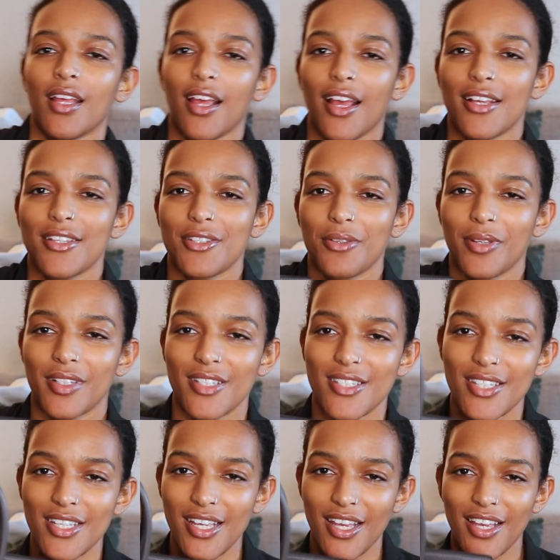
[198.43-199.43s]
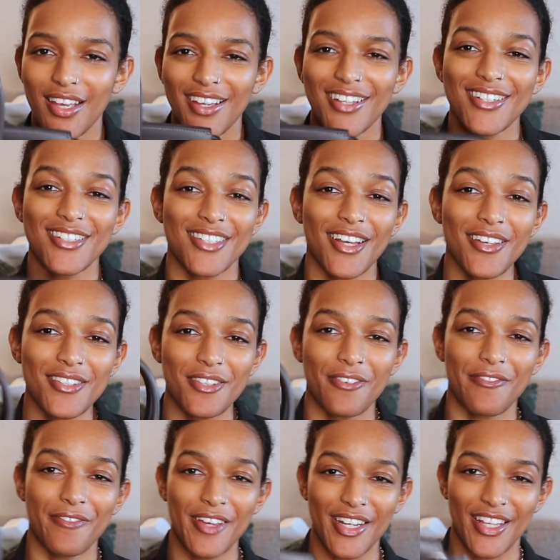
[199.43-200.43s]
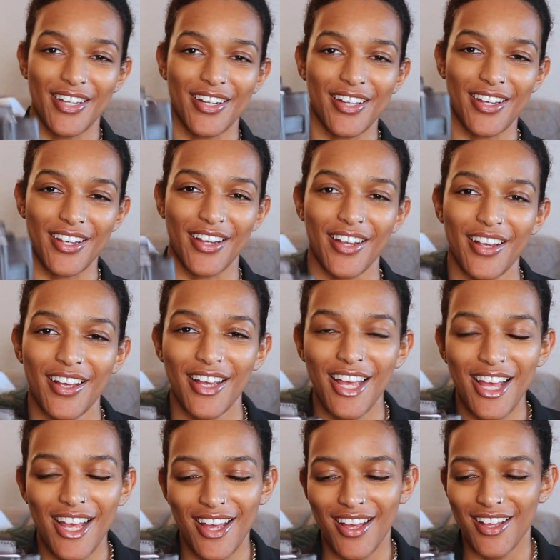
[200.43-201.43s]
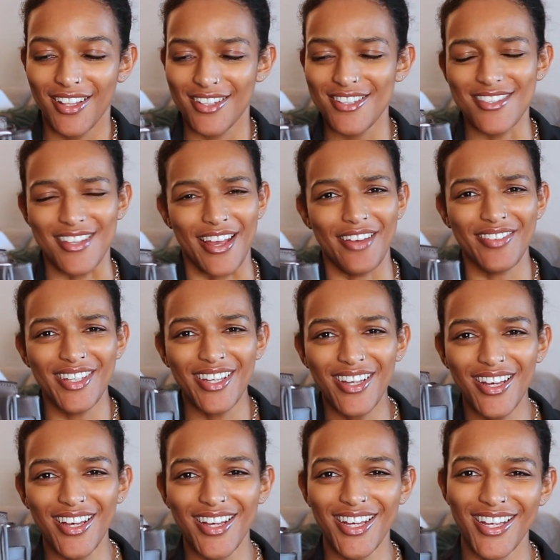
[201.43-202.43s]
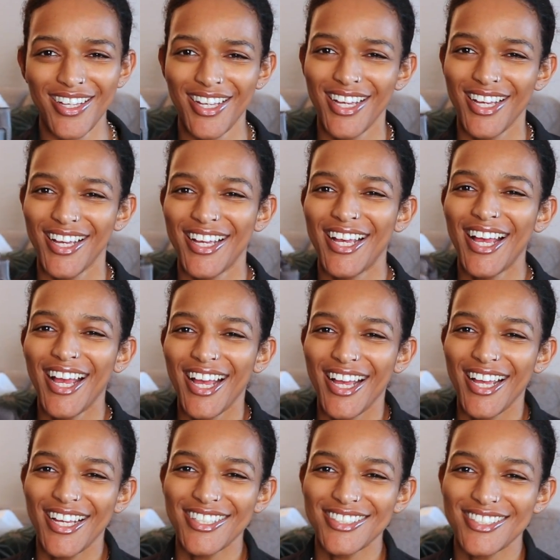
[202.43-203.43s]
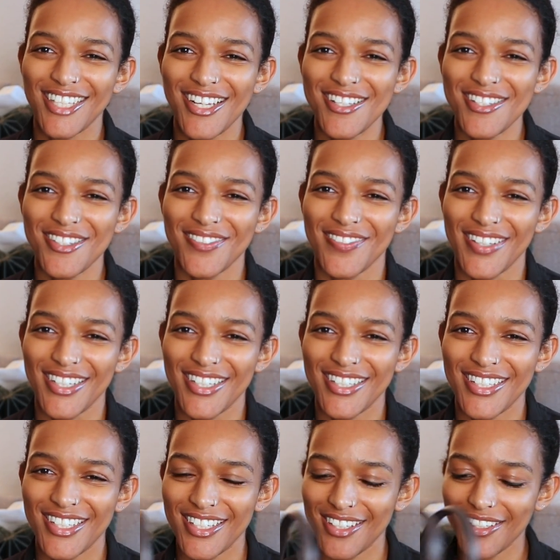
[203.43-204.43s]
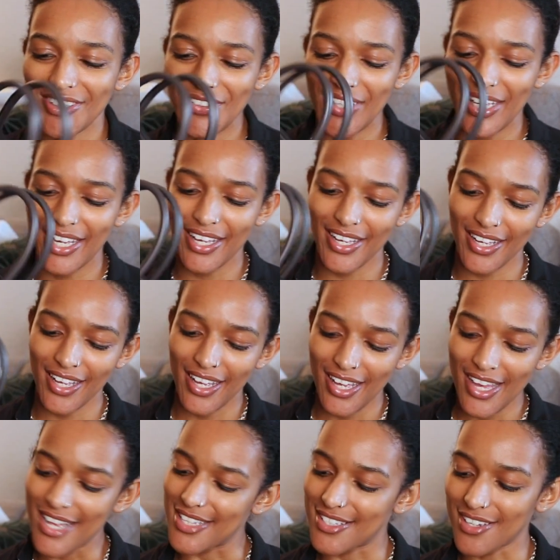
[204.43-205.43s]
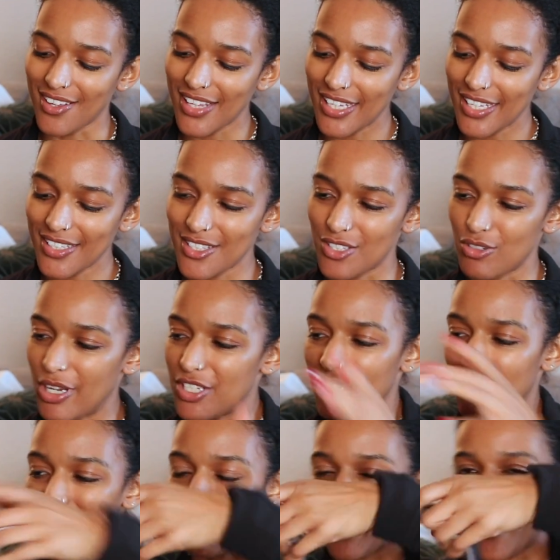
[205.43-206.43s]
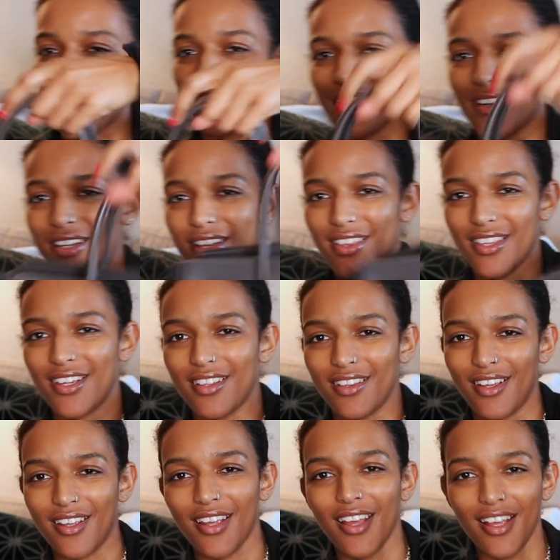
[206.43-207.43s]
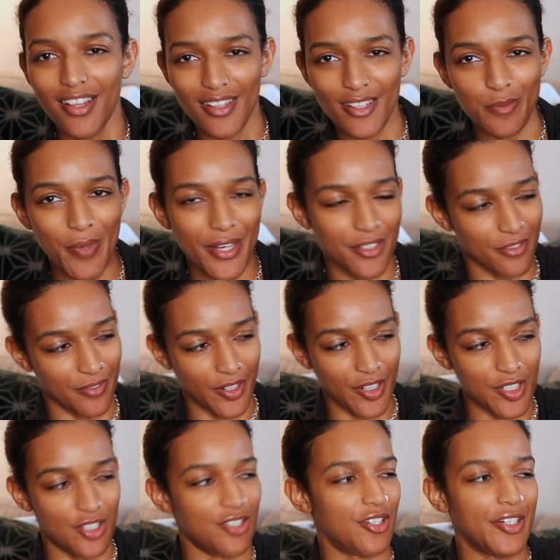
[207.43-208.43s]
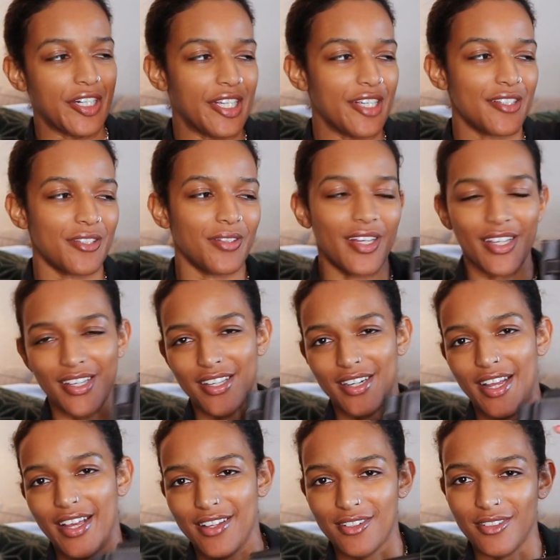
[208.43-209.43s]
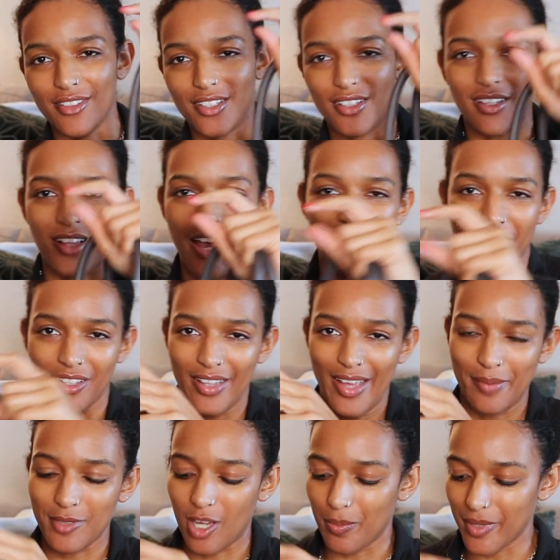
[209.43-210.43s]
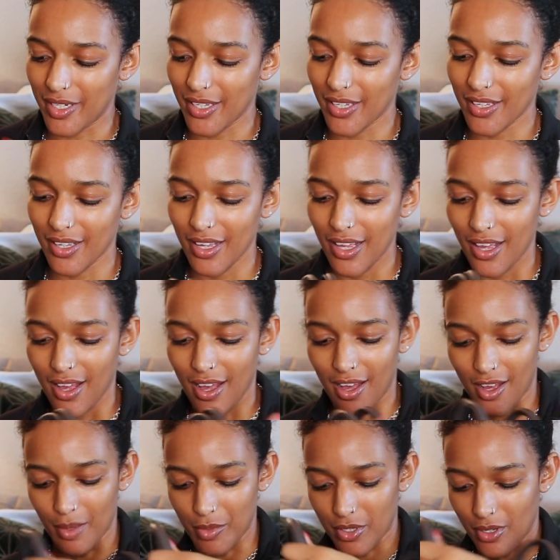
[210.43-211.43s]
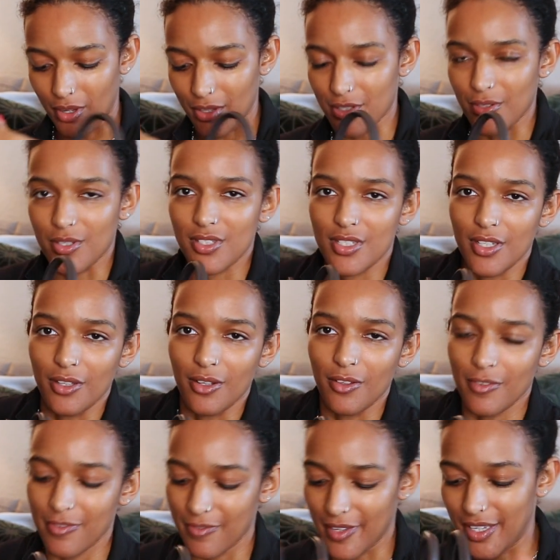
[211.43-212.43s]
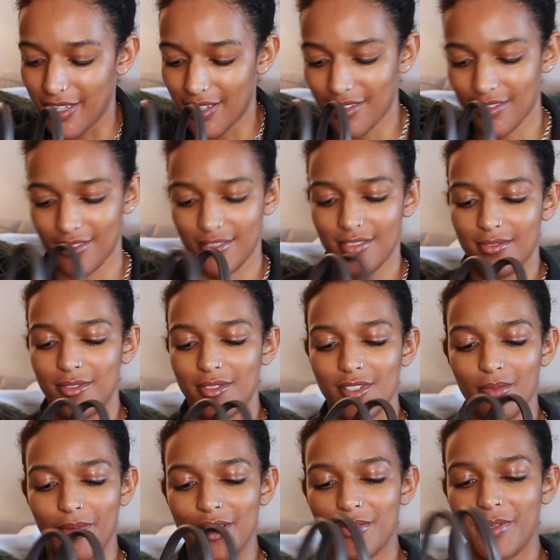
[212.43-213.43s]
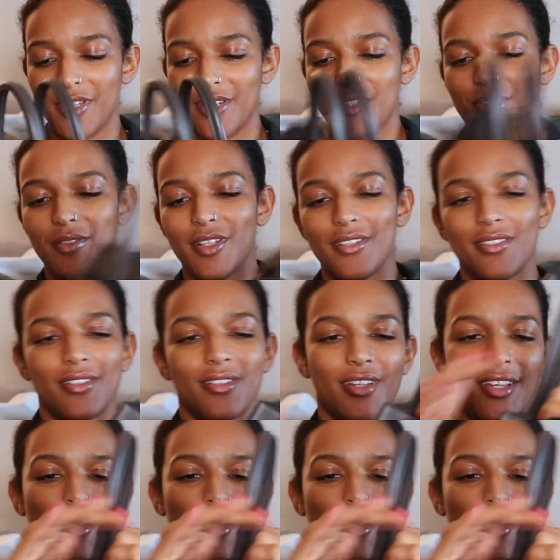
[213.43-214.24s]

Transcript: as you can see, it does fit in here. It's heavy. It does fit in here okay. It's not like it's stretching the bag or anything. Like, these bags are very sturdy, so like it can handle having a laptop in it. You could also still fit, what's the best way to do this?